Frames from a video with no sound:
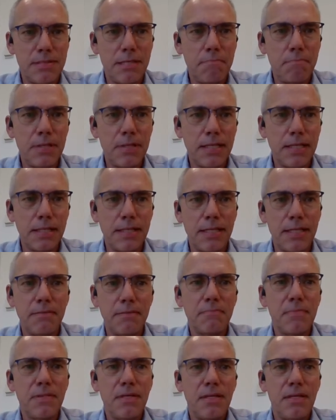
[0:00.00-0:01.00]

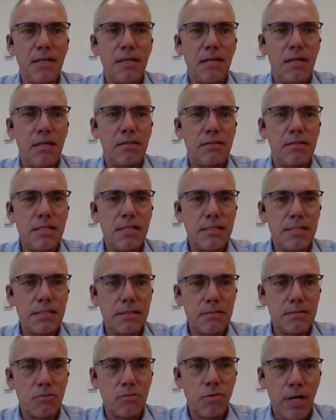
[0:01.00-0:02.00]
Typically,
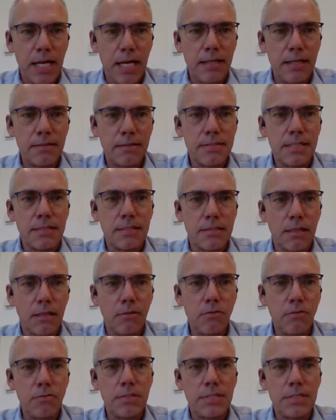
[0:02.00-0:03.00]
these trials
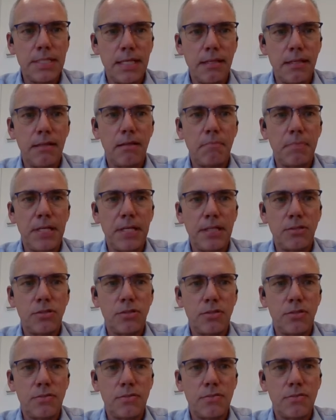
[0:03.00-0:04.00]
exclude CLL
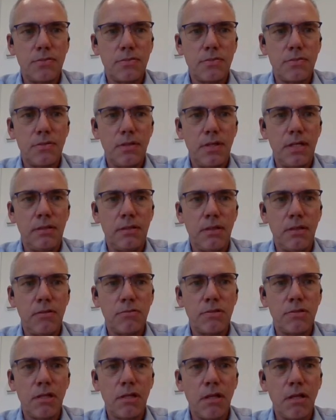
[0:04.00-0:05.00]
patients, and
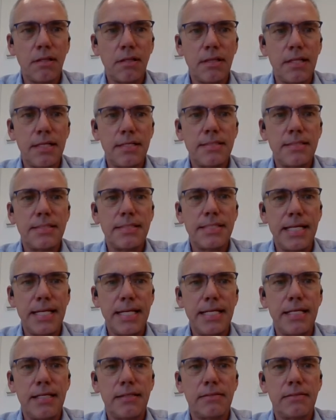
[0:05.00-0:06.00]
there is a lot less
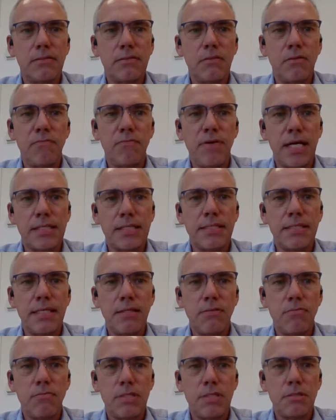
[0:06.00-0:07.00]
data on vaccine